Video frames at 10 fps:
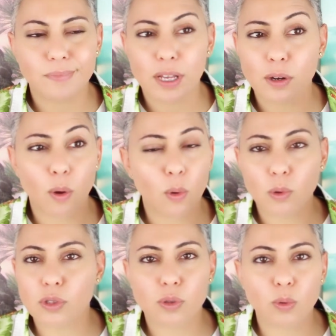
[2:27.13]
an
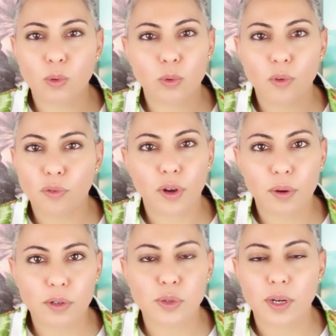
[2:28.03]
old school
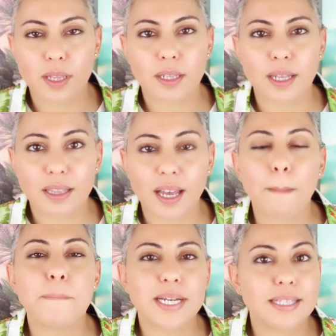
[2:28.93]
fragrance or anything like
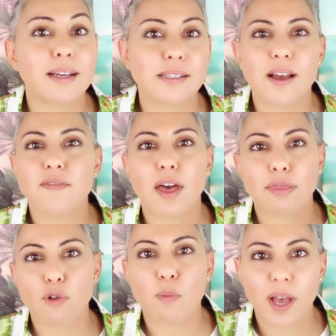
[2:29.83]
that, but it does have
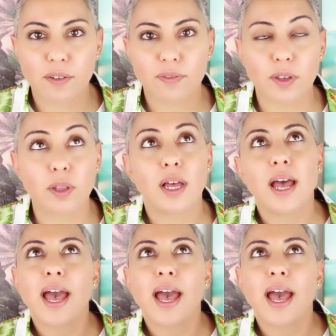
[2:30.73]
that throwback feel.